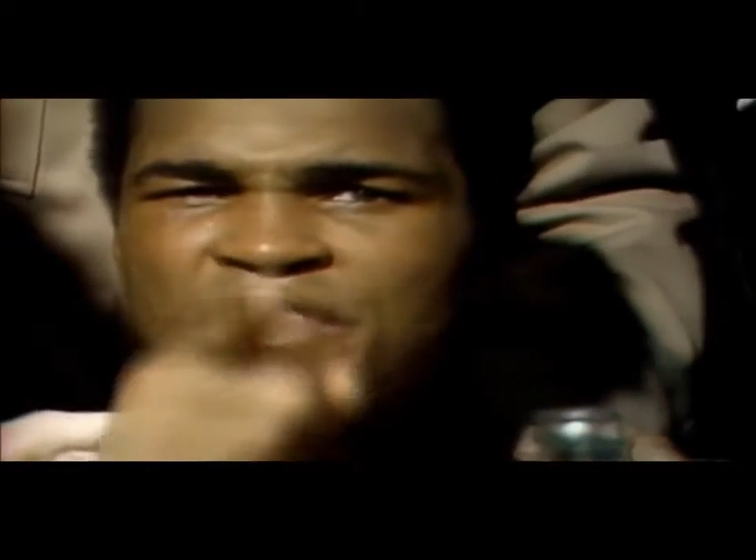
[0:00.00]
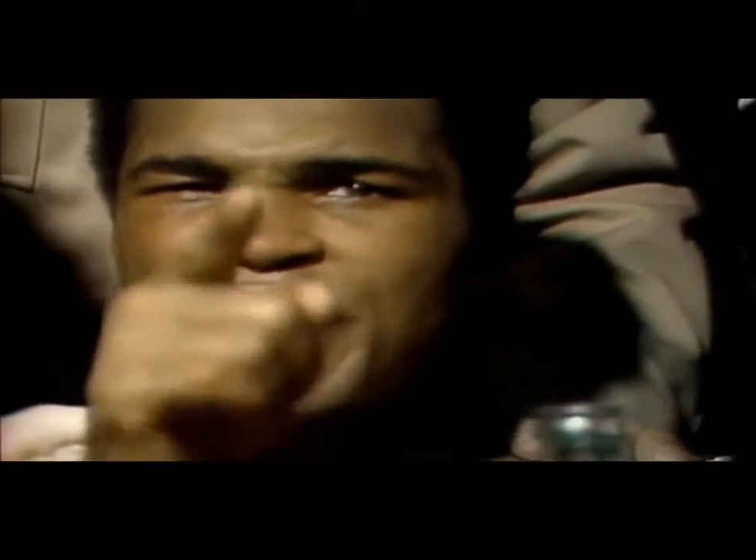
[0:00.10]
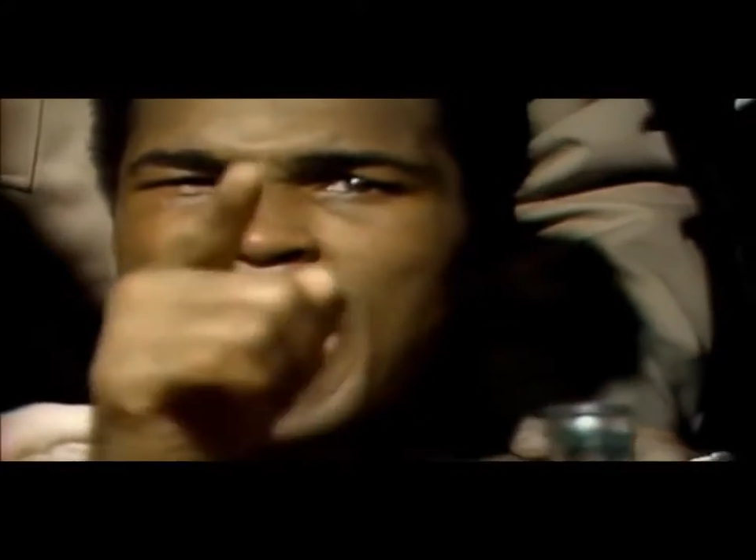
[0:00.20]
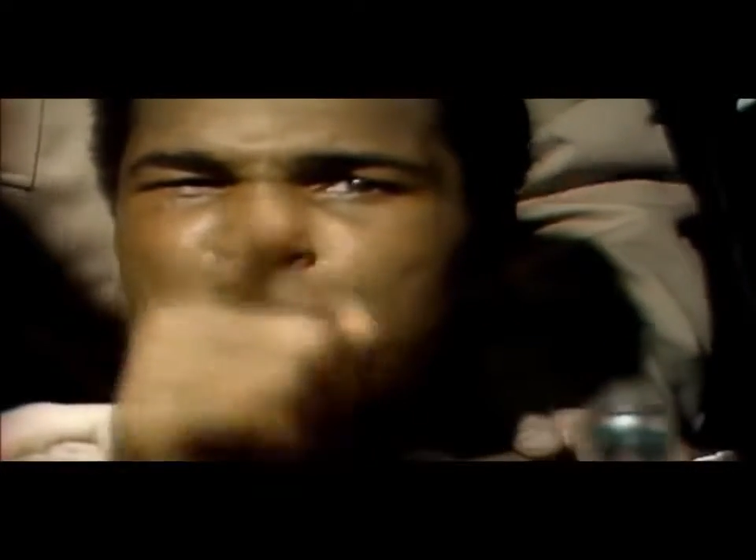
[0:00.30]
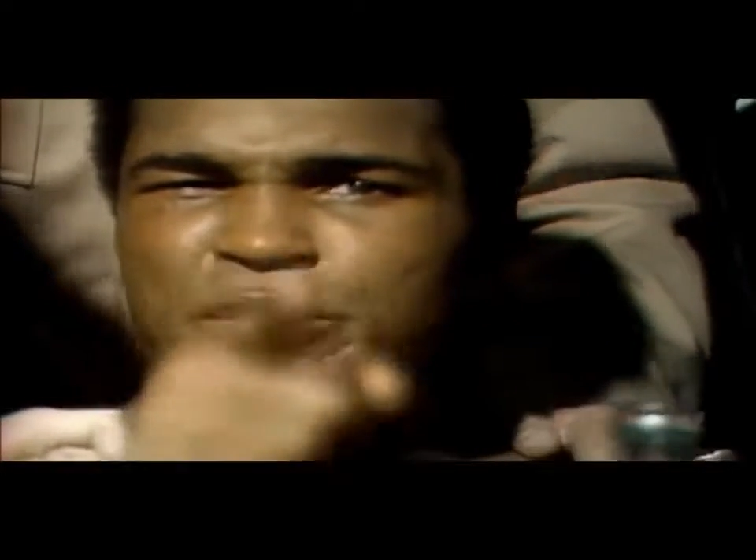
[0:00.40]

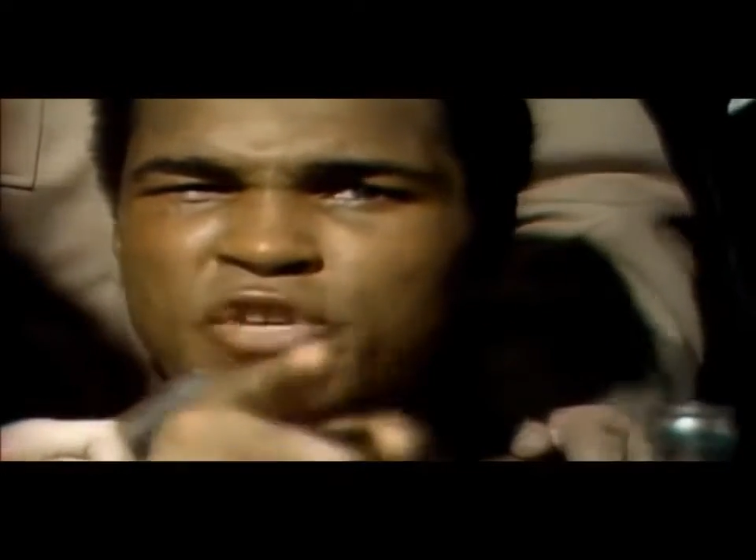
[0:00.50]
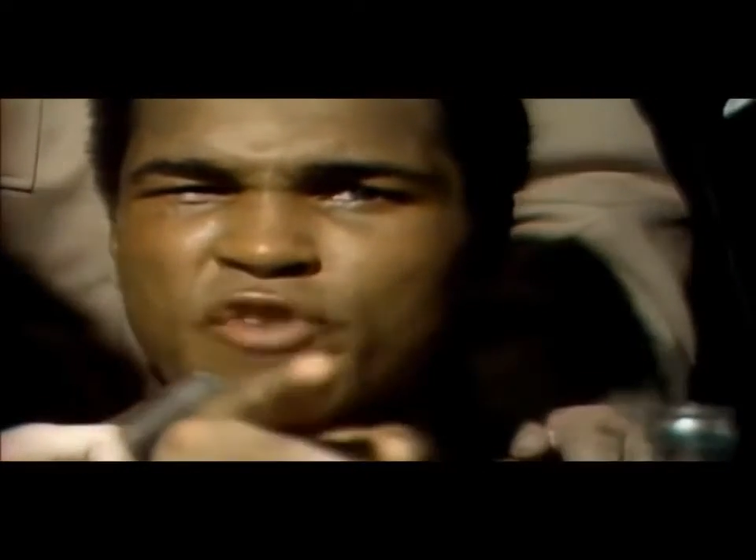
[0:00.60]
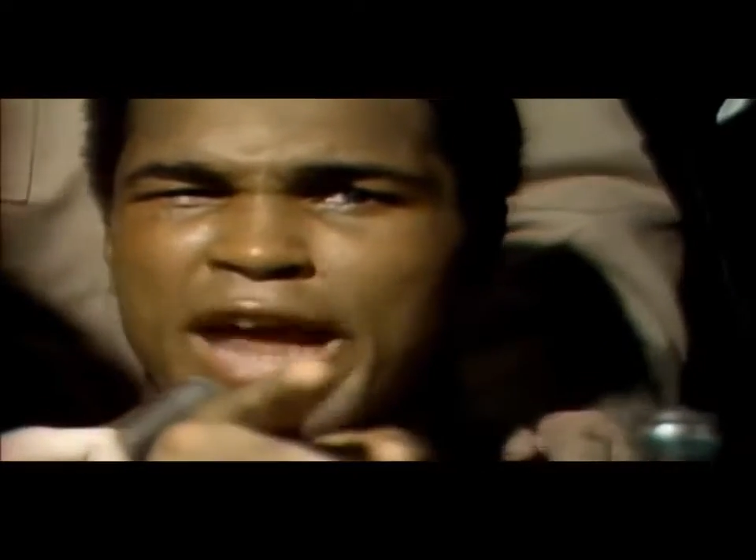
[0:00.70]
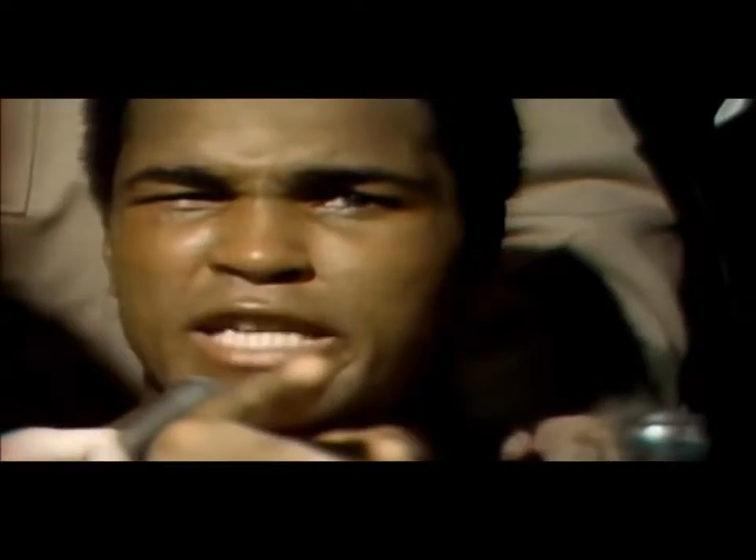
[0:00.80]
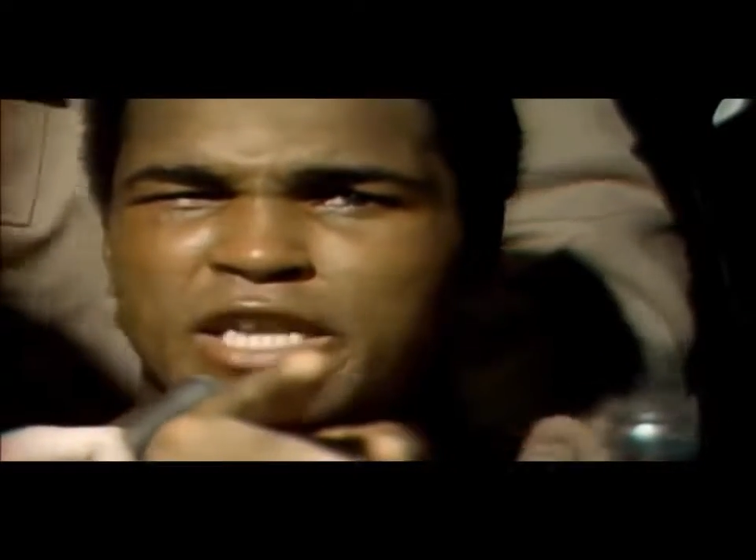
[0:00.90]
that I was the
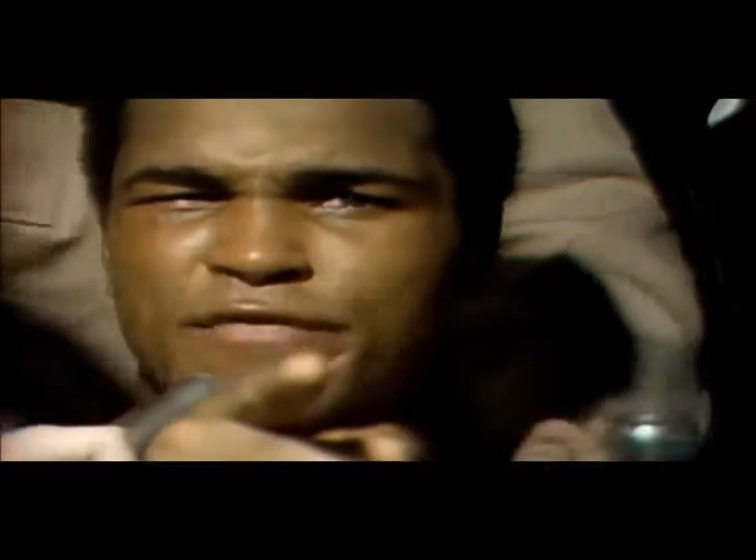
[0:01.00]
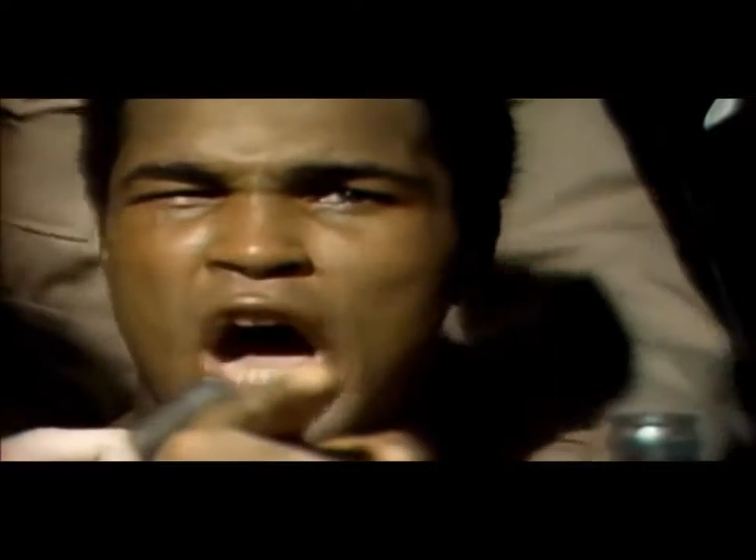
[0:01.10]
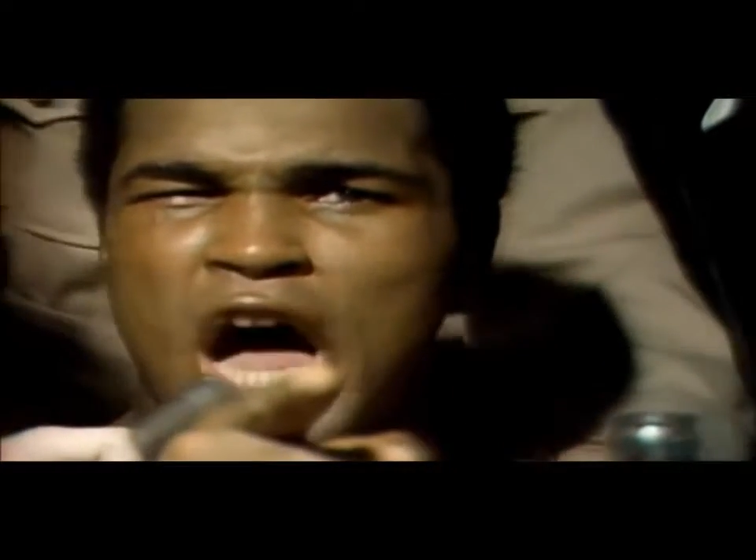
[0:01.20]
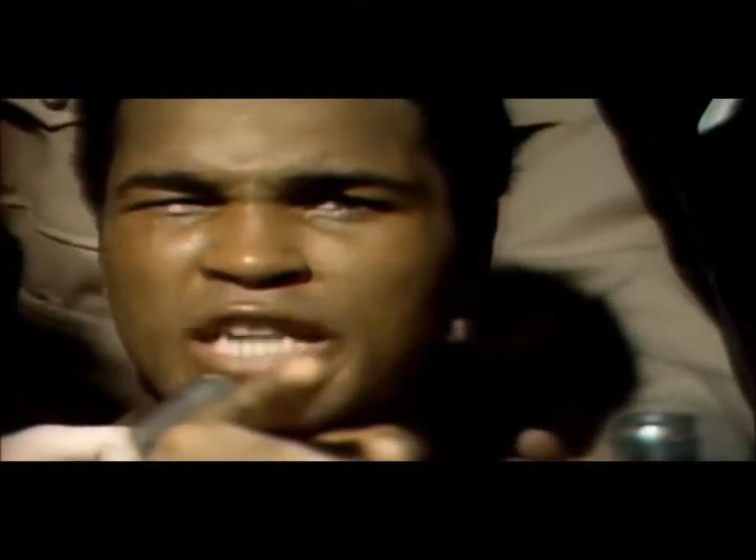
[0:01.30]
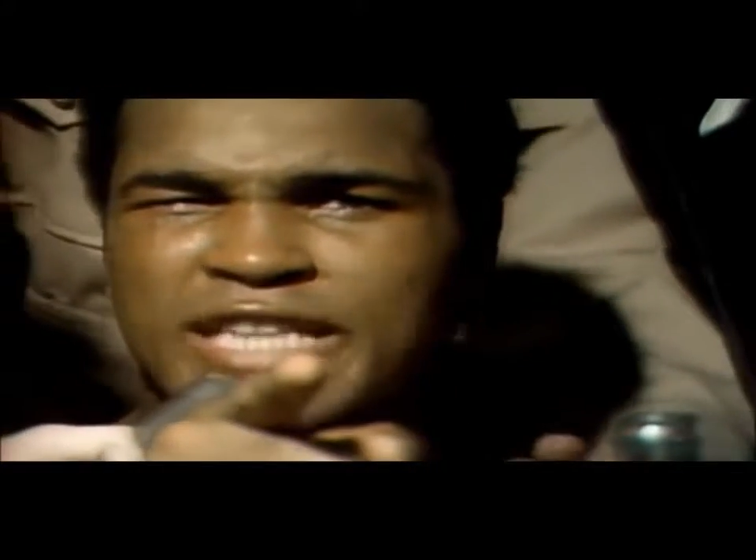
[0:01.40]
greatest of
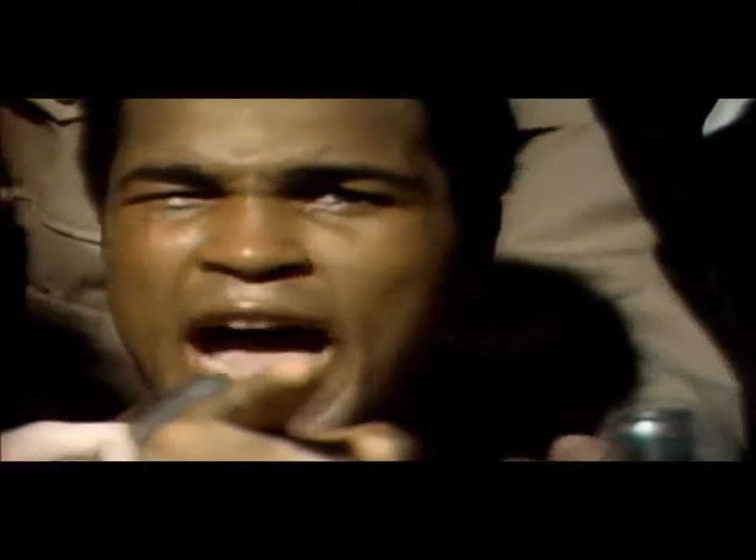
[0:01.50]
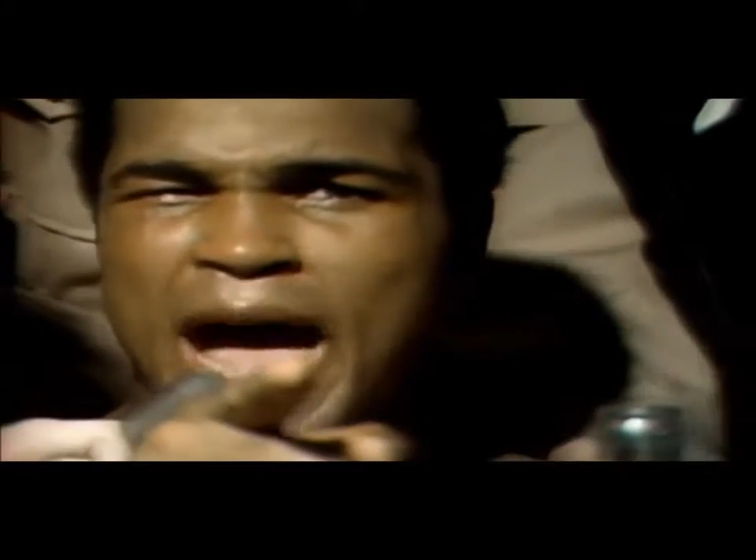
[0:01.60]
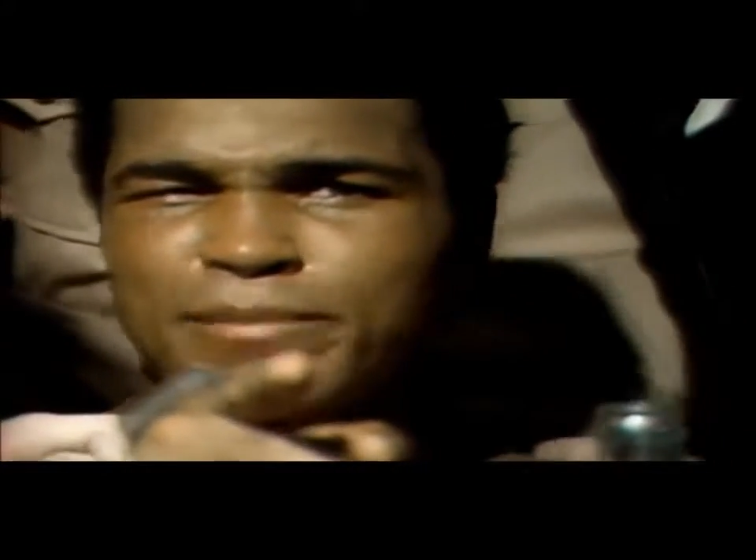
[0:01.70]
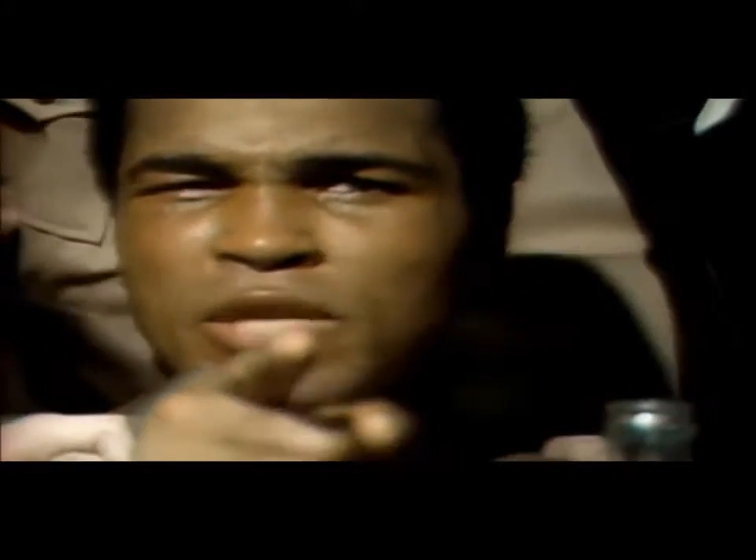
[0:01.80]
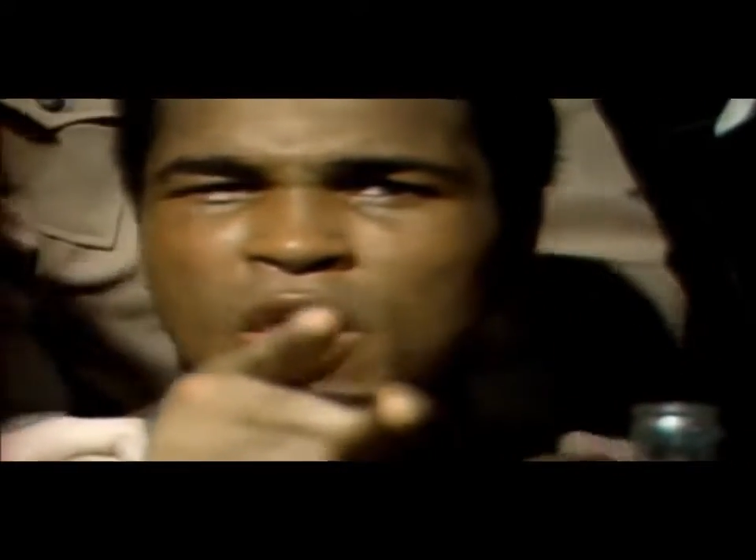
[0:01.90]
all
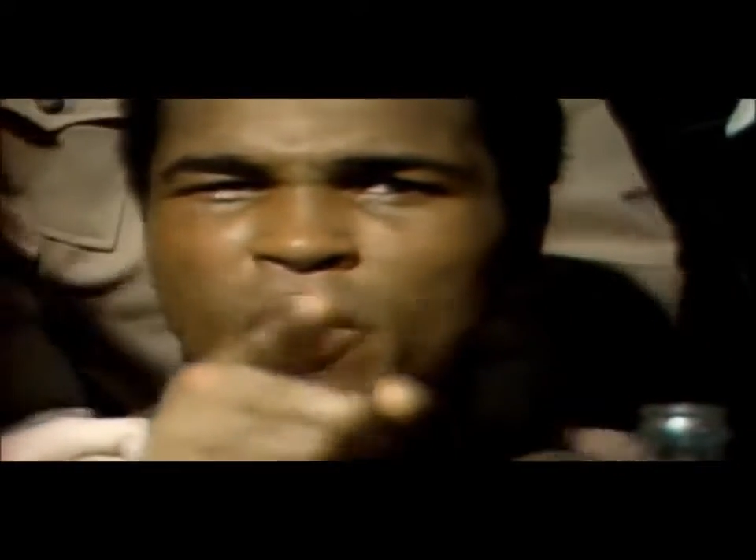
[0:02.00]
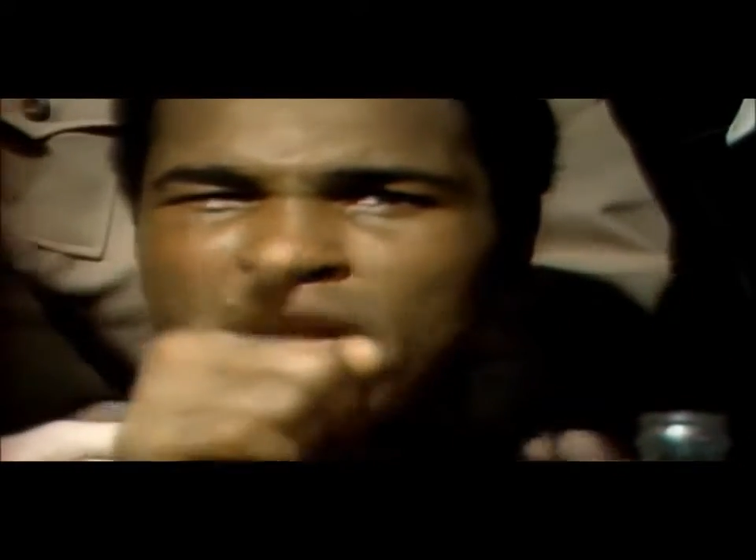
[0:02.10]
time.